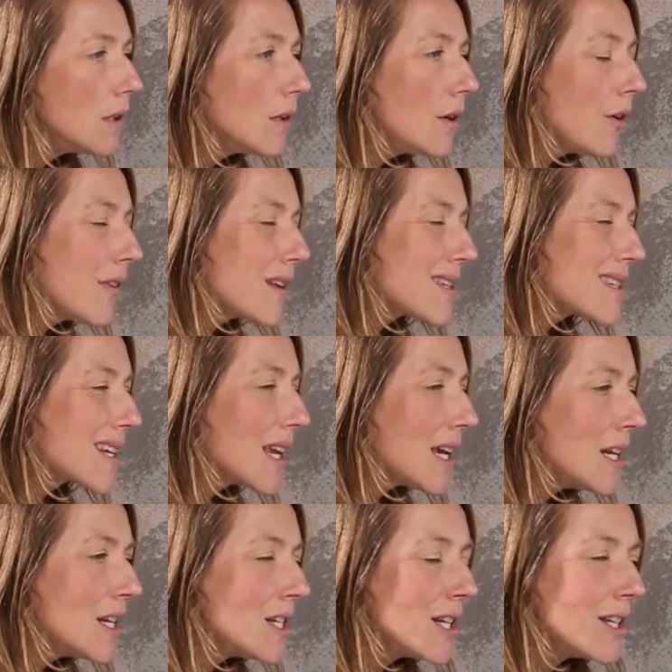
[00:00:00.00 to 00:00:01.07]
on this
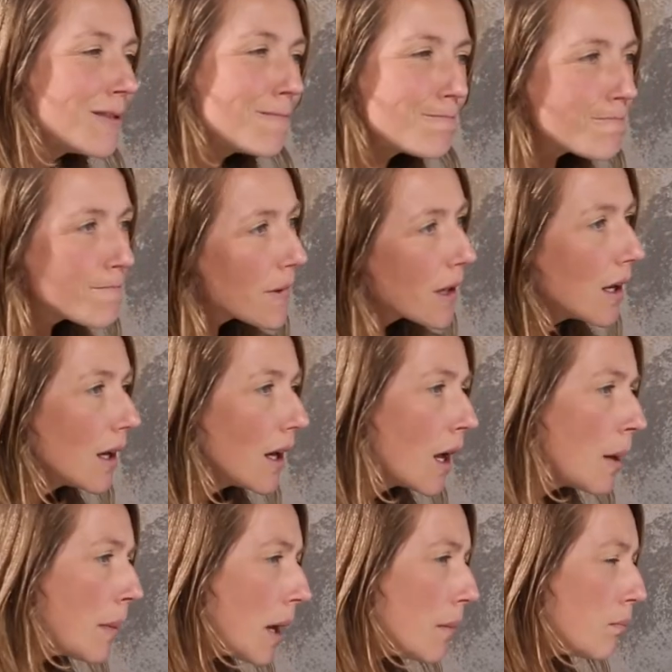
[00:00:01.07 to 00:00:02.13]
occasion,
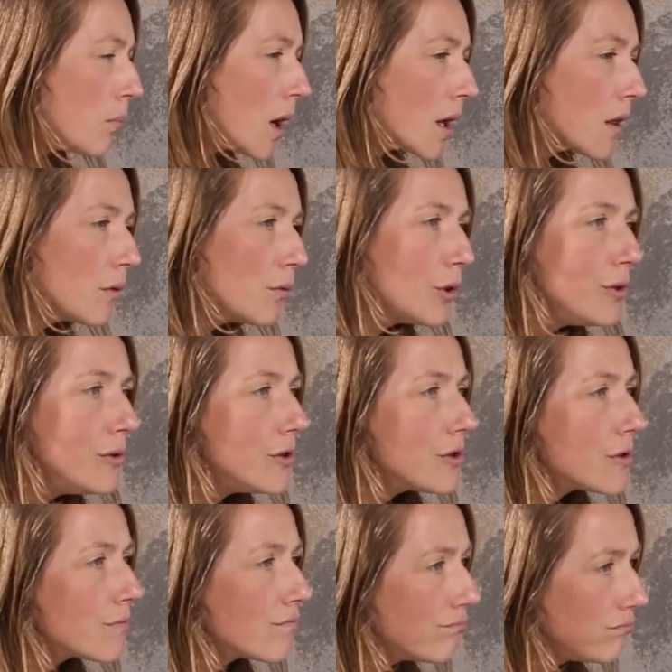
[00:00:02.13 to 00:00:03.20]
I might break the
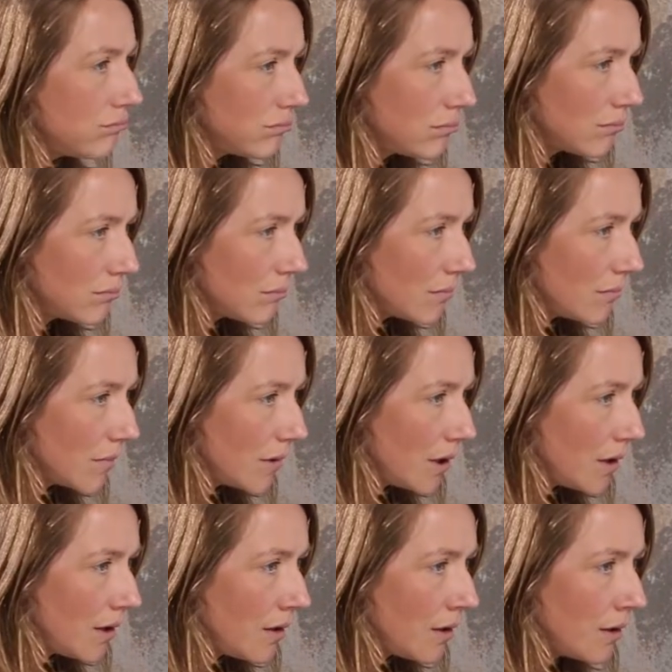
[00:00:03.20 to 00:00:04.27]
rules.
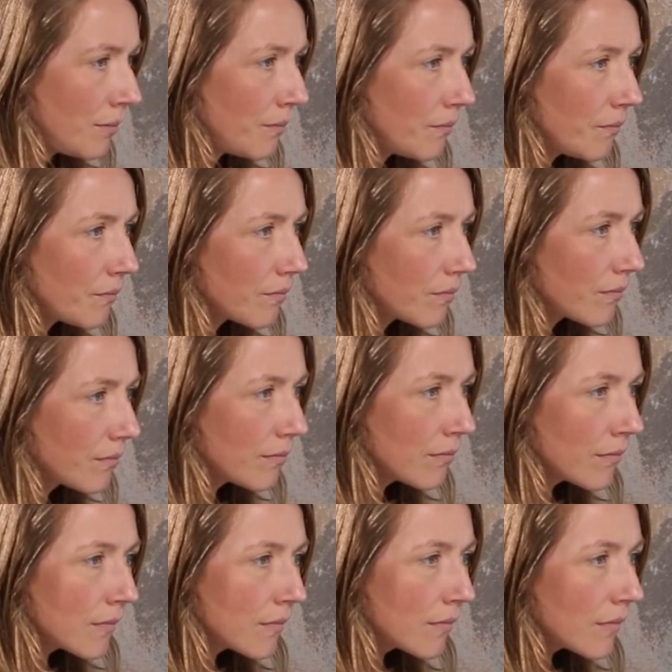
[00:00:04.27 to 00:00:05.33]
Um,
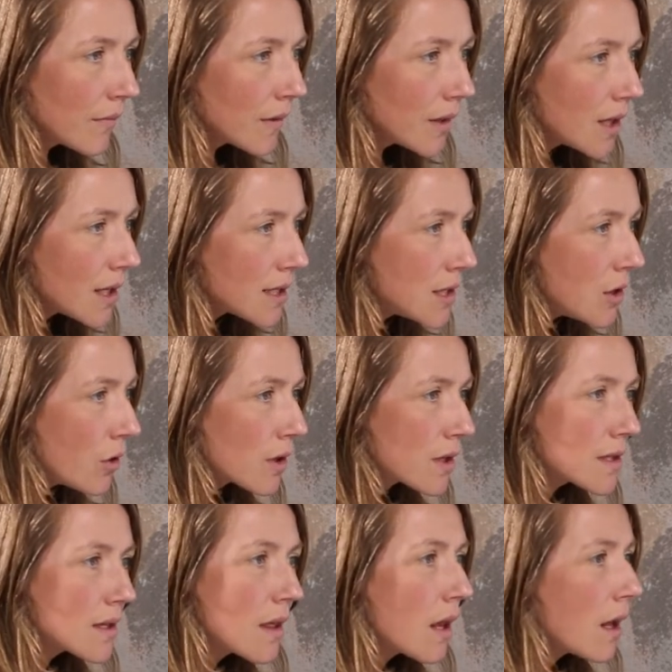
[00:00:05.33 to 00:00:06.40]
as long
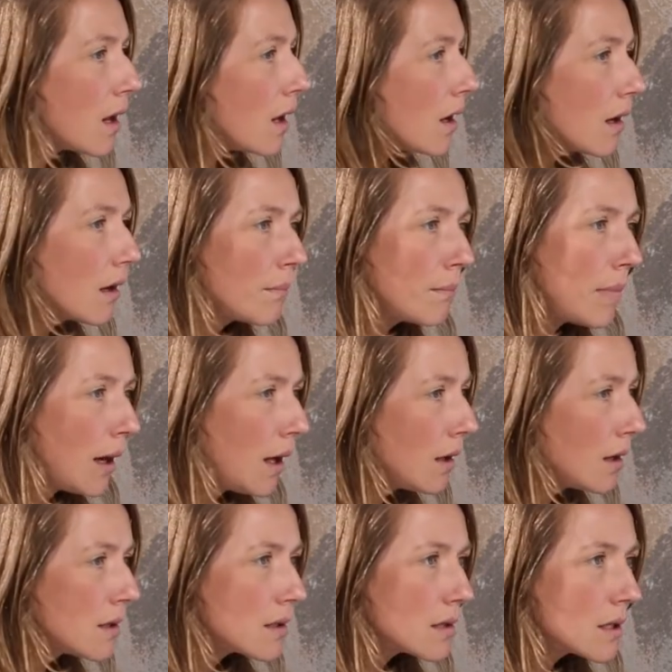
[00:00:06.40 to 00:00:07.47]
as they
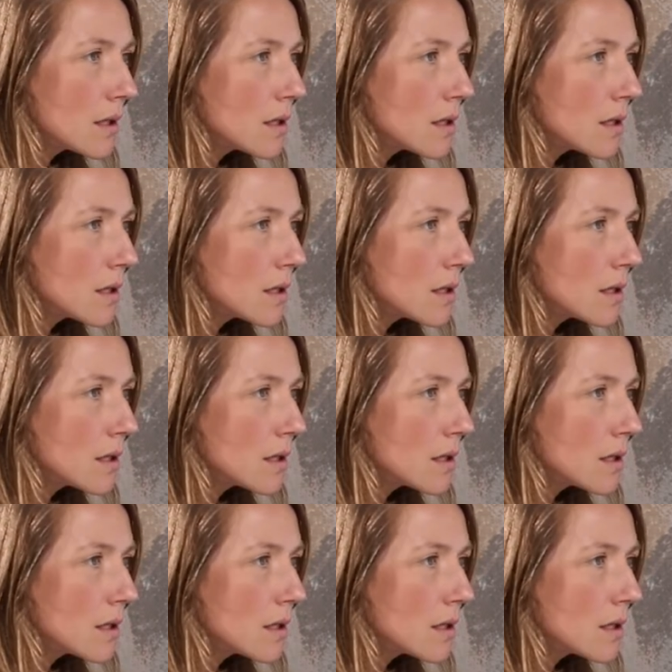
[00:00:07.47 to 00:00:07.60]
balance,